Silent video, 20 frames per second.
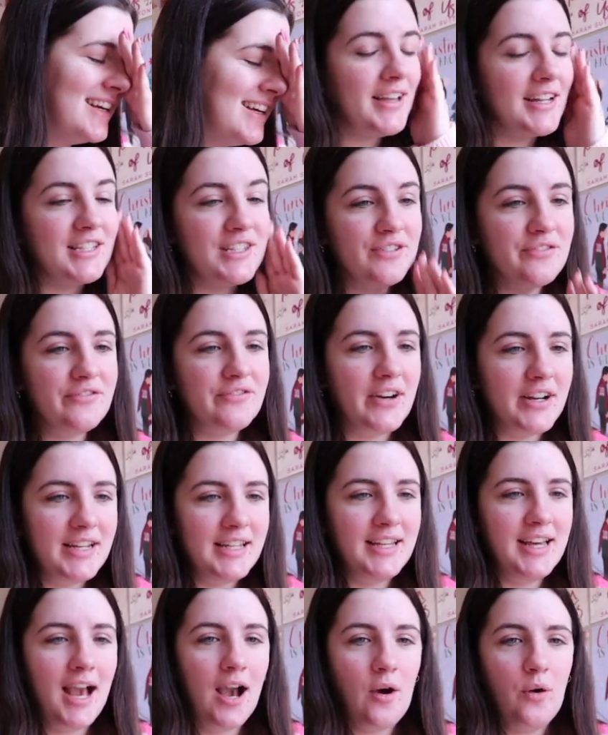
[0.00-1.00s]
It's
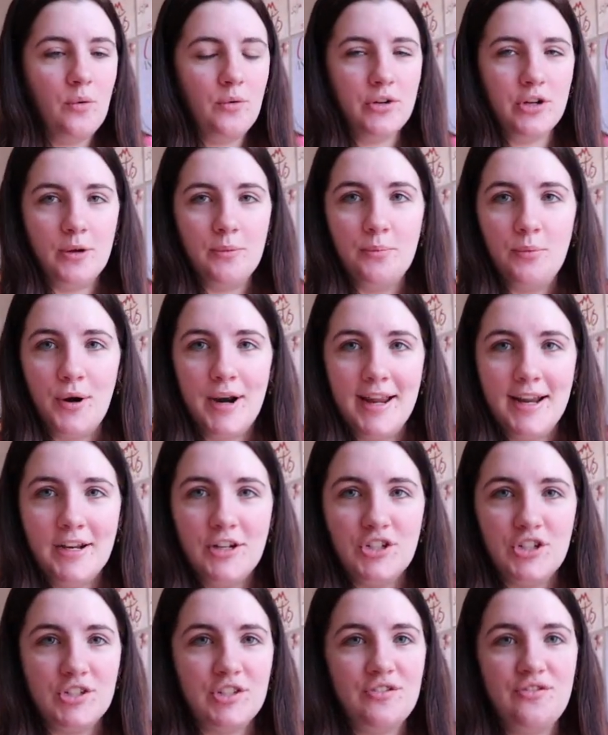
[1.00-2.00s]
funny how your
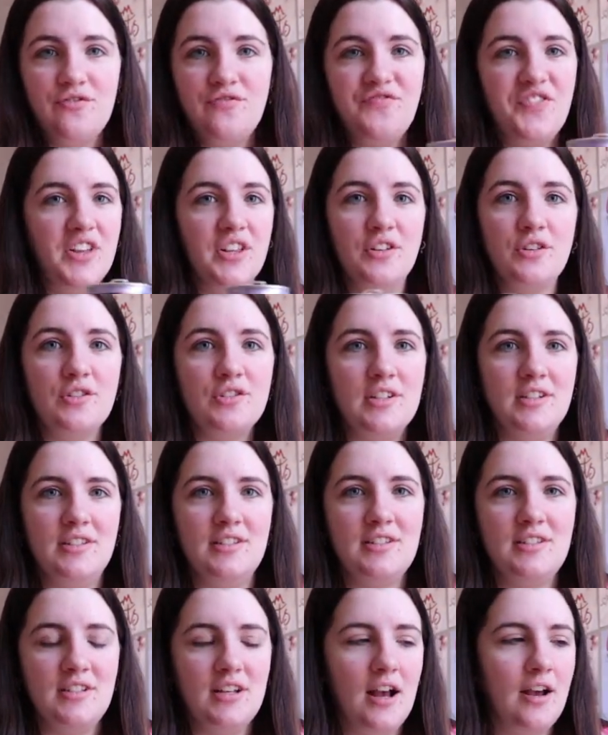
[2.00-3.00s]
brain just fills
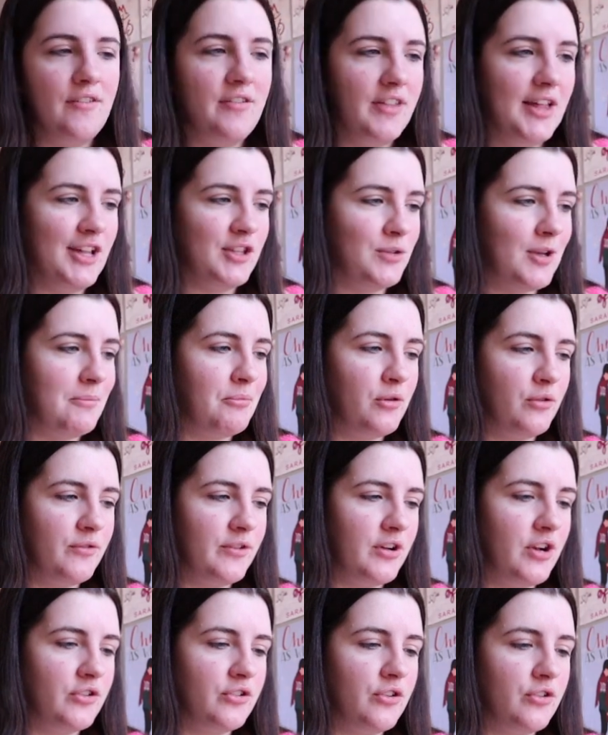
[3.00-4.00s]
in stuff. And that's why
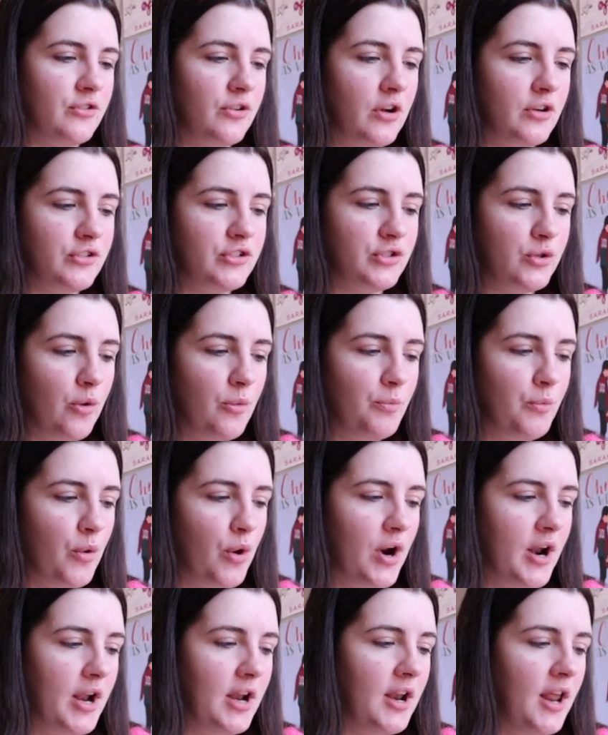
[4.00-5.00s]
proofreaders are so
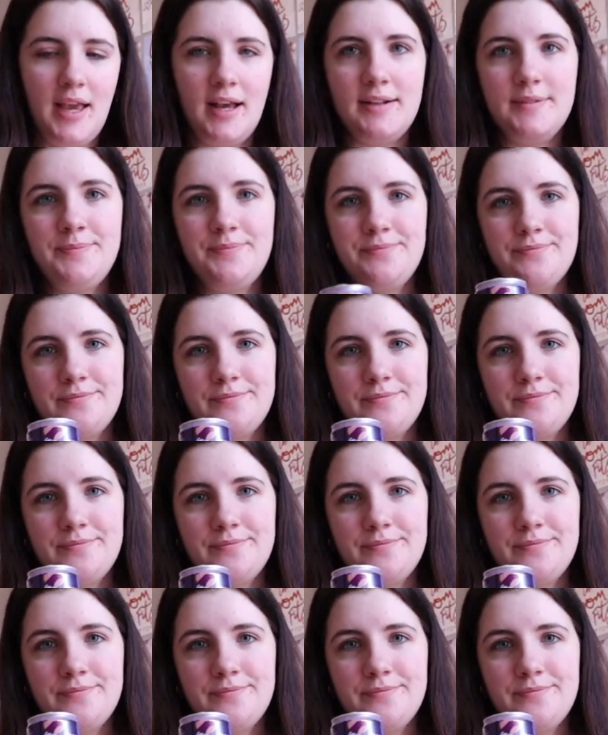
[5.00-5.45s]
important. Yeah.